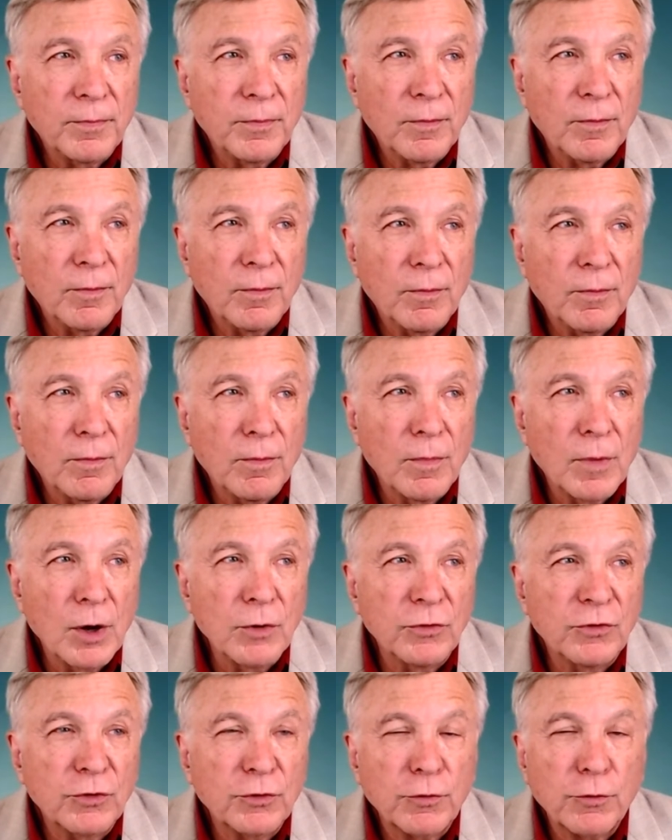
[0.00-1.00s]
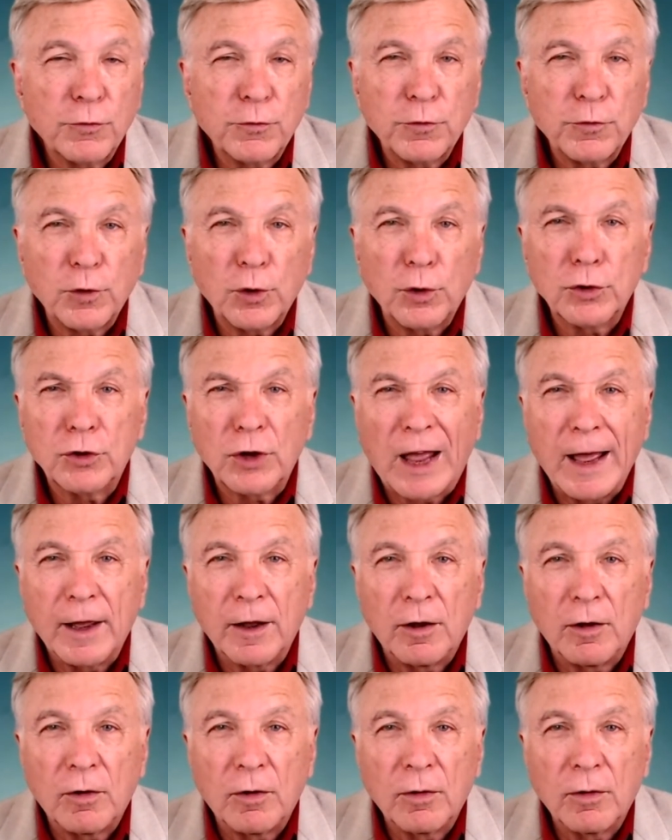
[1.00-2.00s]
most
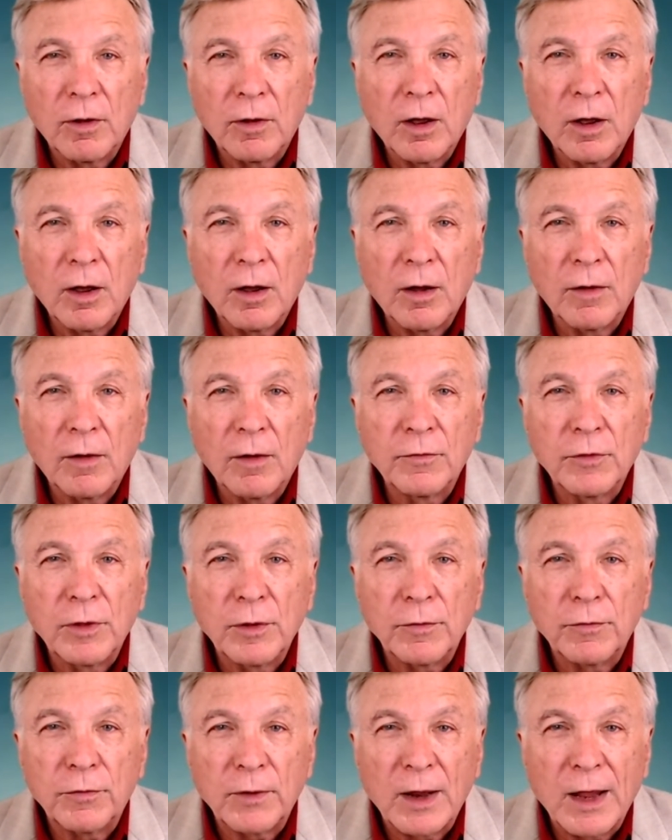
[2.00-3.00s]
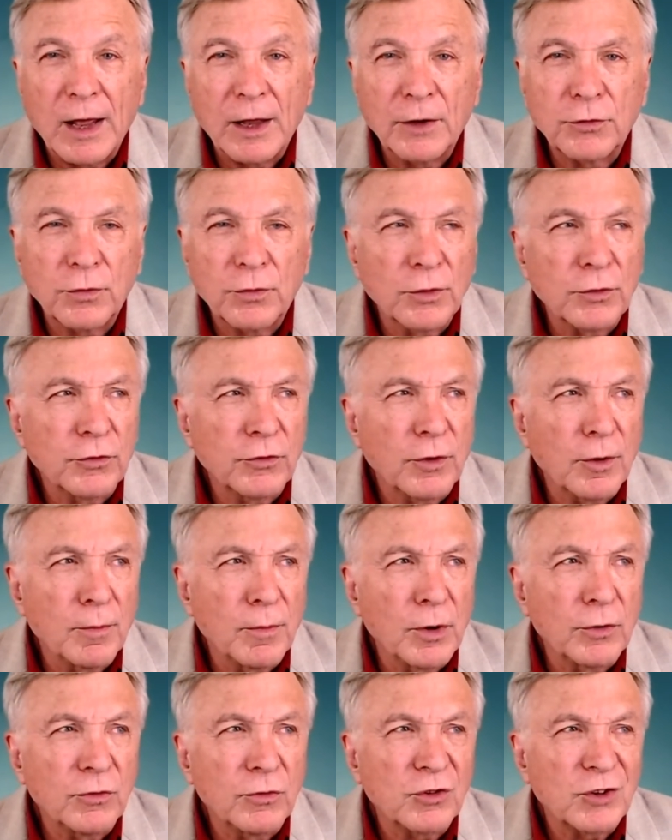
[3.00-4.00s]
fertile of the philosophers, the
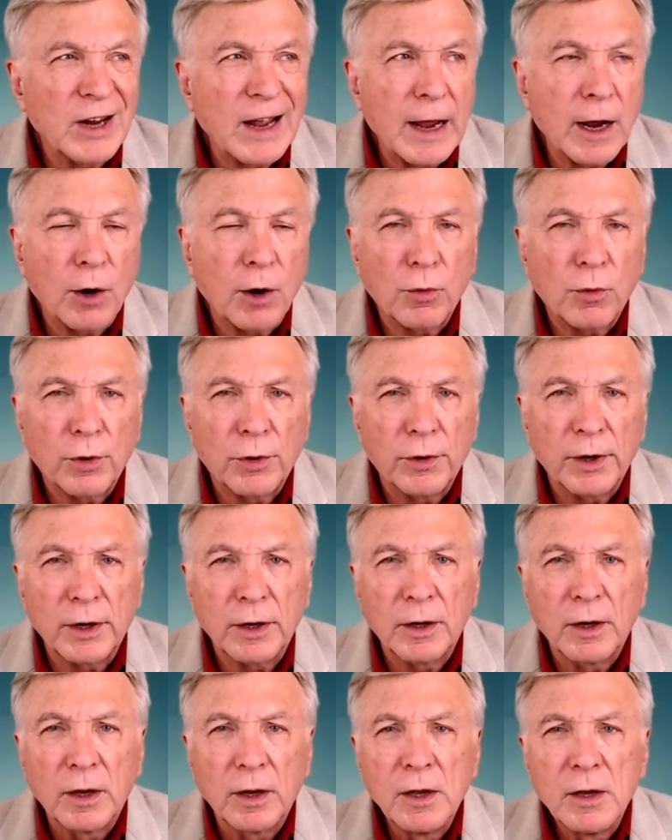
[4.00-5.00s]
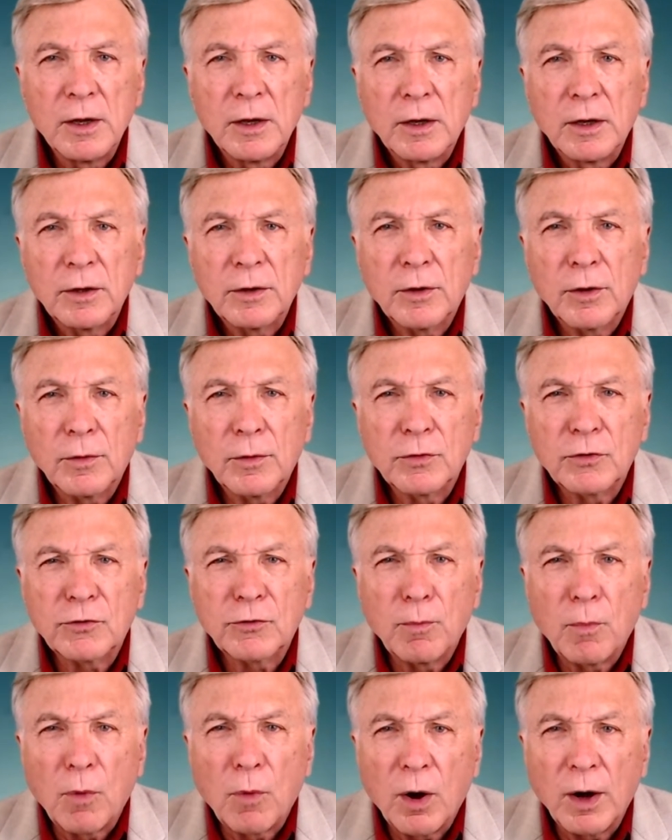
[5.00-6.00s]
most towering, the
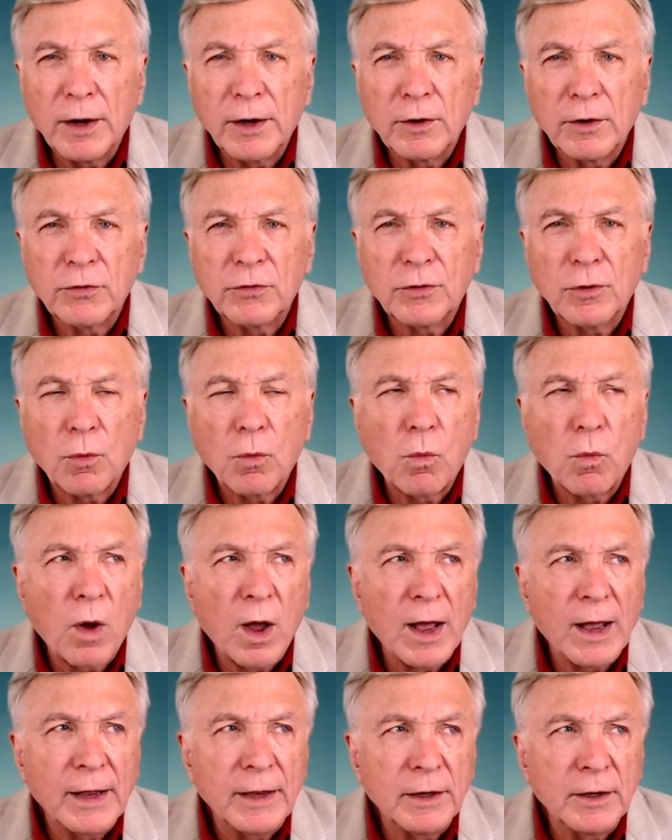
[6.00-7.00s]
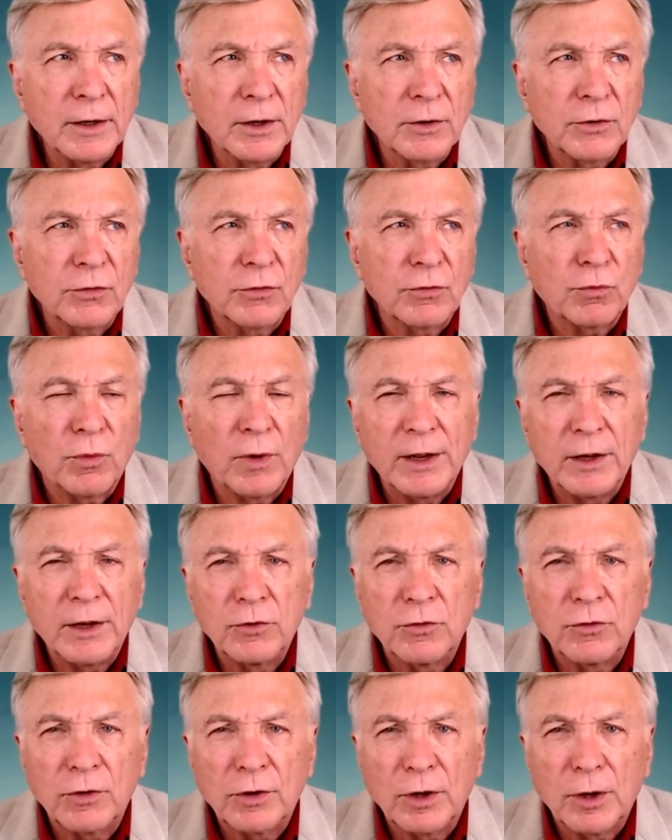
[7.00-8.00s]
smartest, the widest
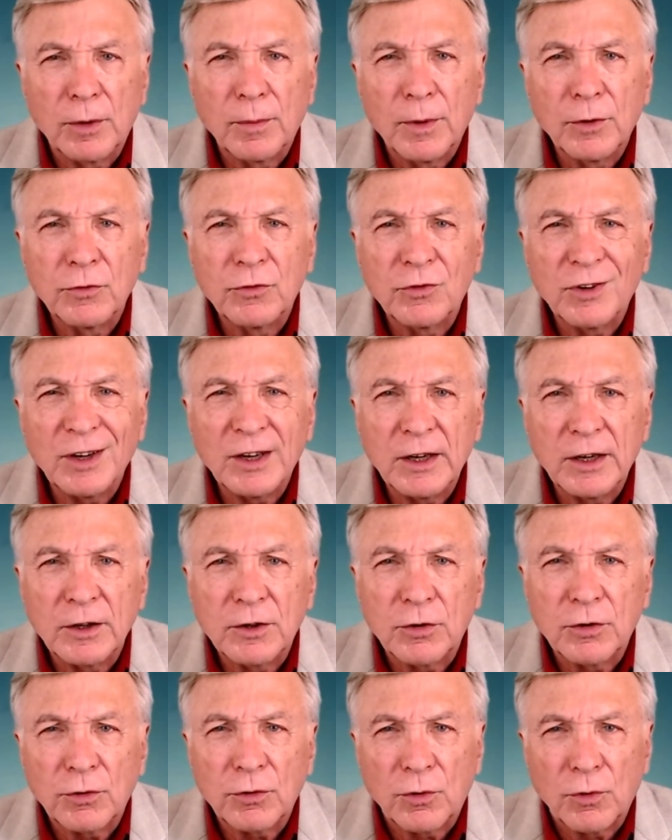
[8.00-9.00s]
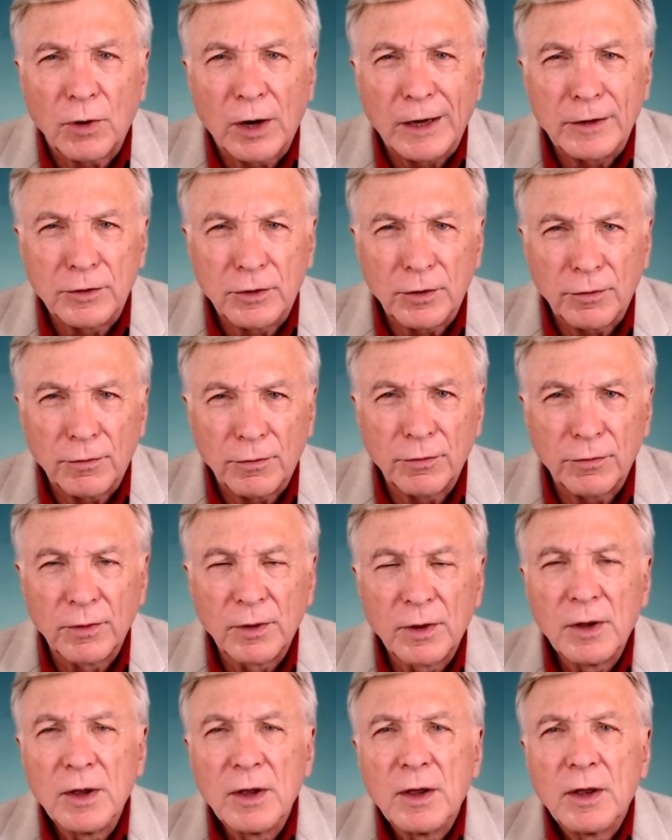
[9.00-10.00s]
ranging, the most integrative
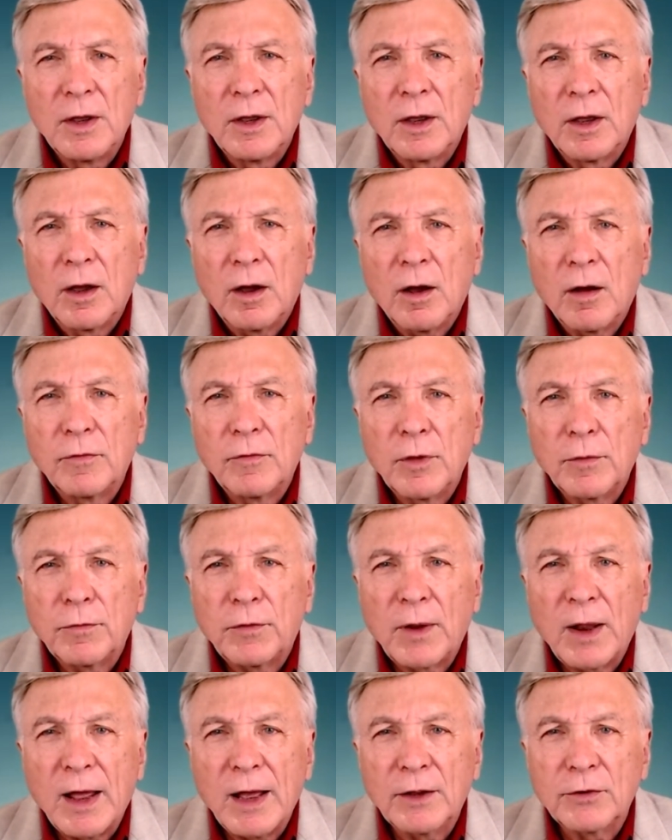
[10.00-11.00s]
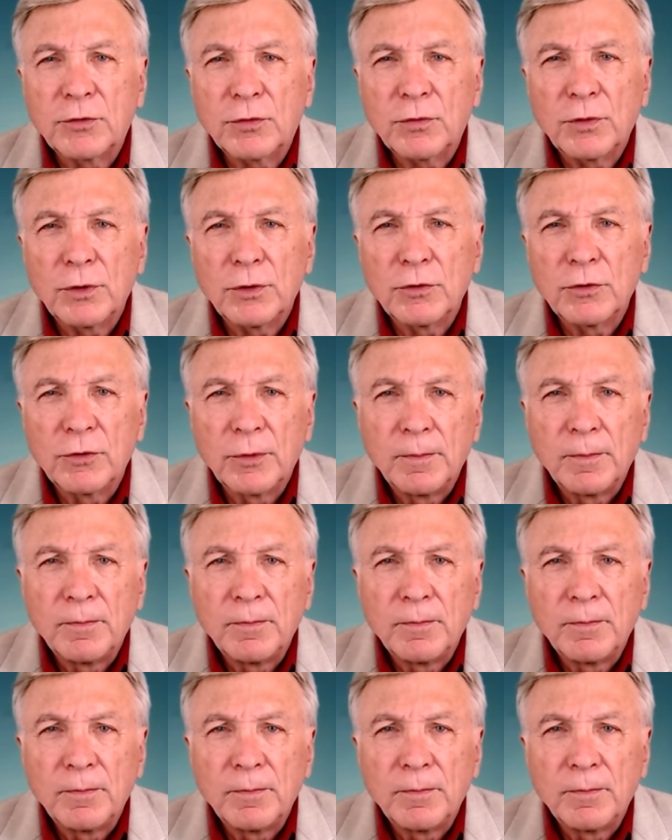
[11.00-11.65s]
of the philosophers